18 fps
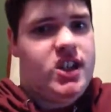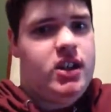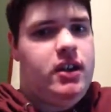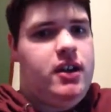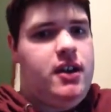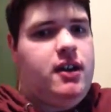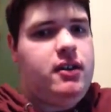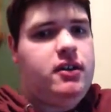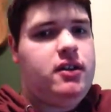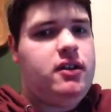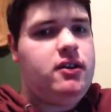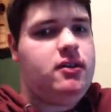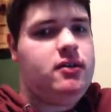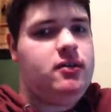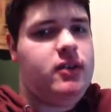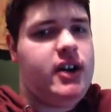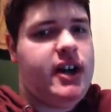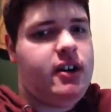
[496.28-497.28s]
you know
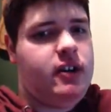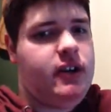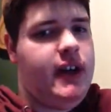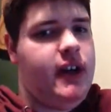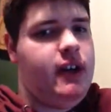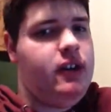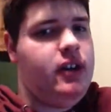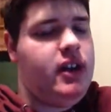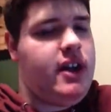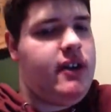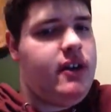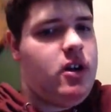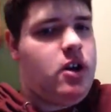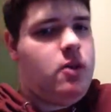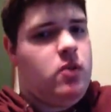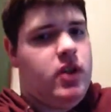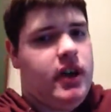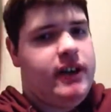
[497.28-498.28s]
luckily you know the
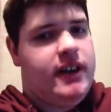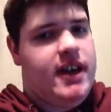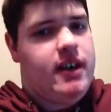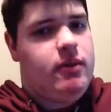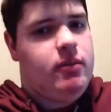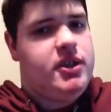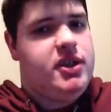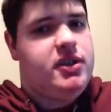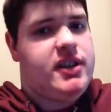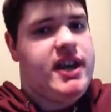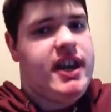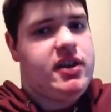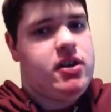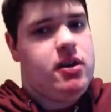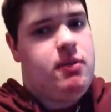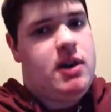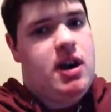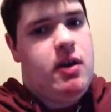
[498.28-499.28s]
homework and that which is
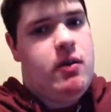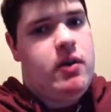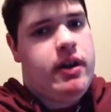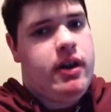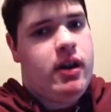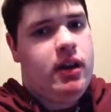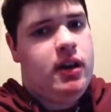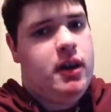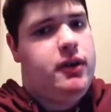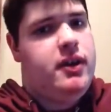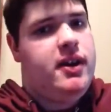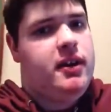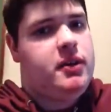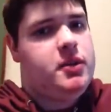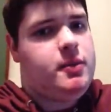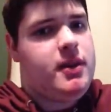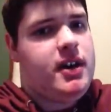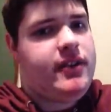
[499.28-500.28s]
actually probably one of the good
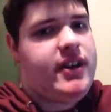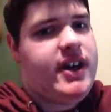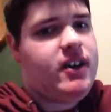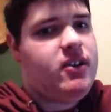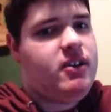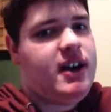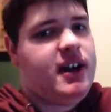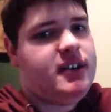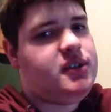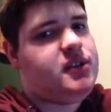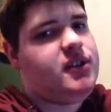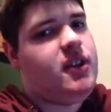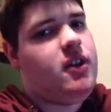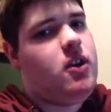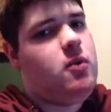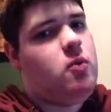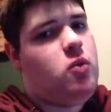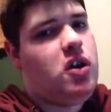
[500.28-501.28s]
things about that class is the
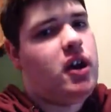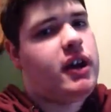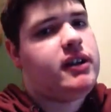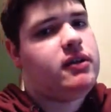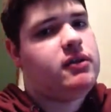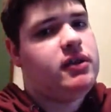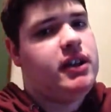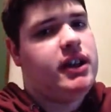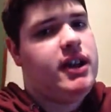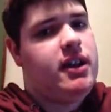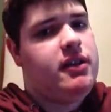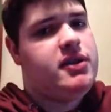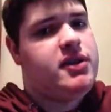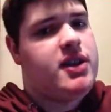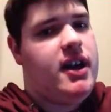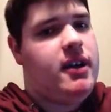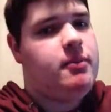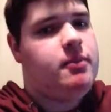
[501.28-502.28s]
homework you know
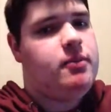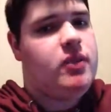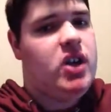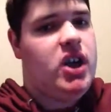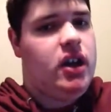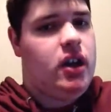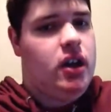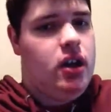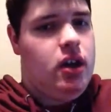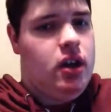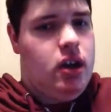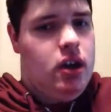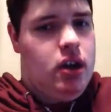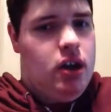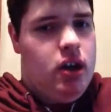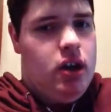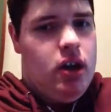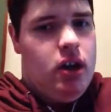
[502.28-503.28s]
it's not
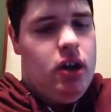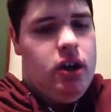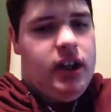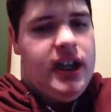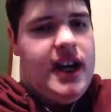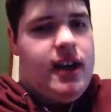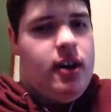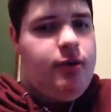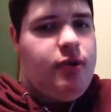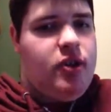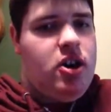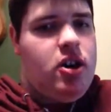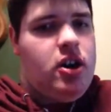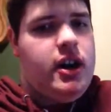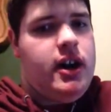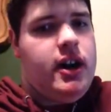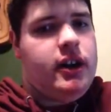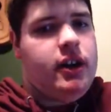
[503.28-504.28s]
counted
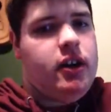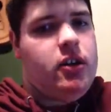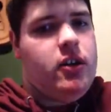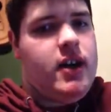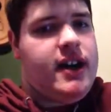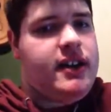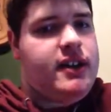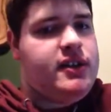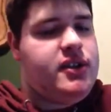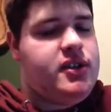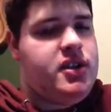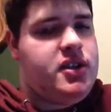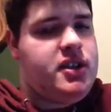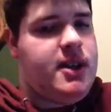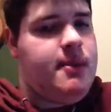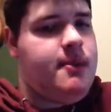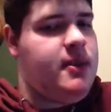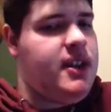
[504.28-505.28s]
for uh, correctness
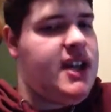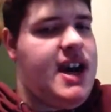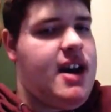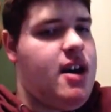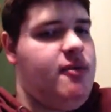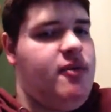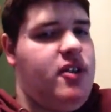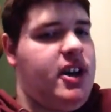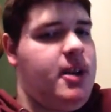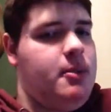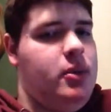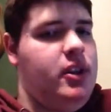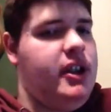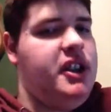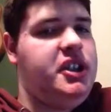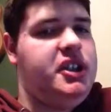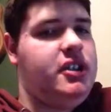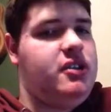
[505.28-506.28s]
just counted for
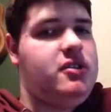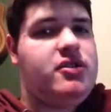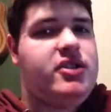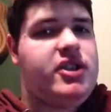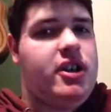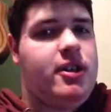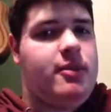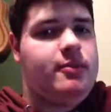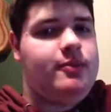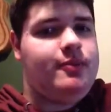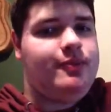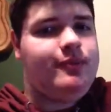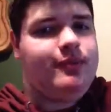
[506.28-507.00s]
completion so